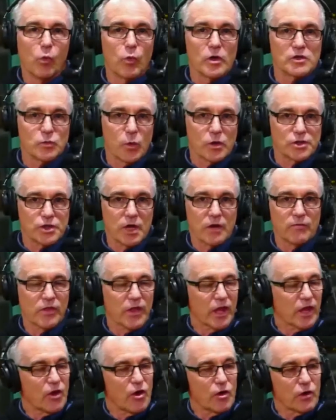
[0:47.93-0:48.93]
Always watch out
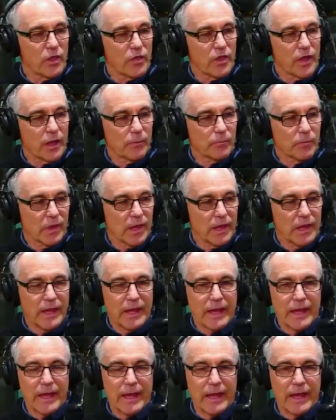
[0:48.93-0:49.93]
for that kind of thing.
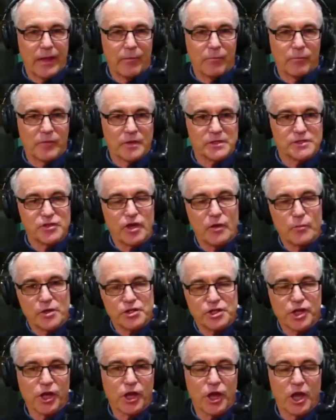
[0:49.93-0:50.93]
There's so
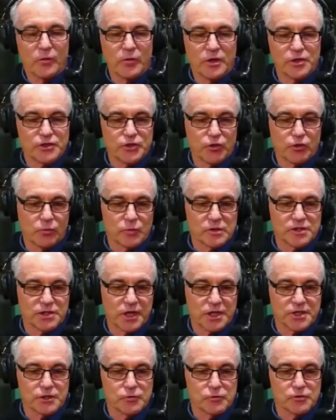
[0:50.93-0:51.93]
much you can go into with
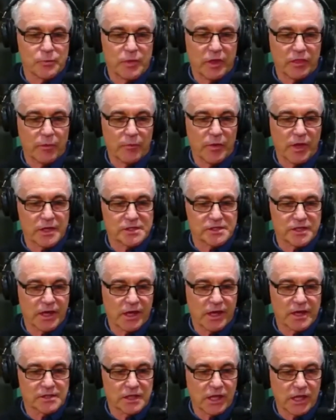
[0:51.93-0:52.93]
sectionals, but the biggest
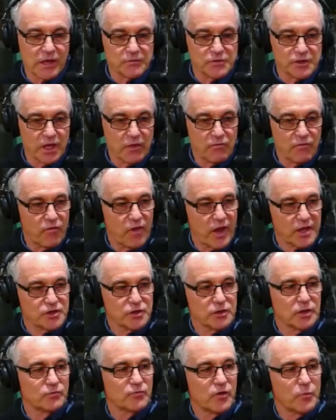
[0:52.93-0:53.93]
thing is it gives you the
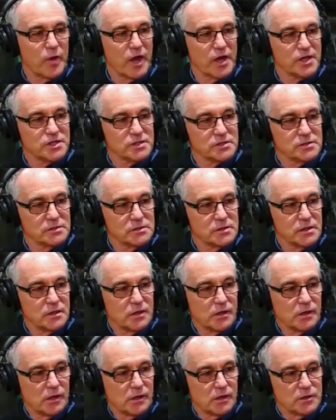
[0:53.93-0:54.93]
factual information
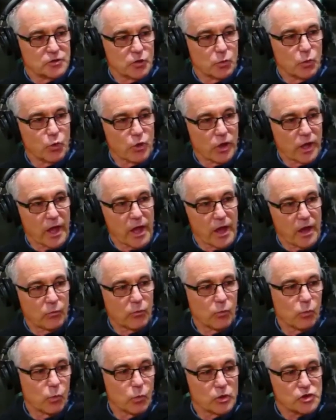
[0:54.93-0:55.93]
to work
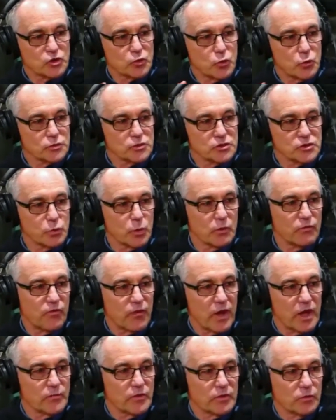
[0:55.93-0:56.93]
out which horses were
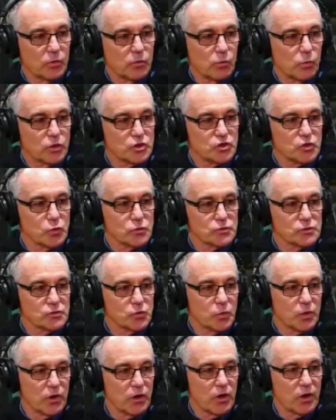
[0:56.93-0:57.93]
favoured, which
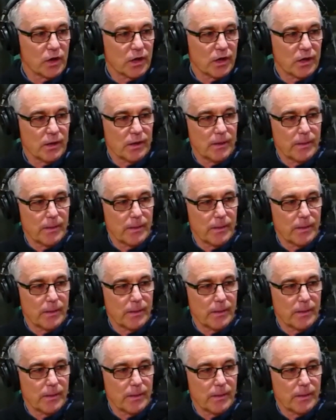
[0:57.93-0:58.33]
horses were not.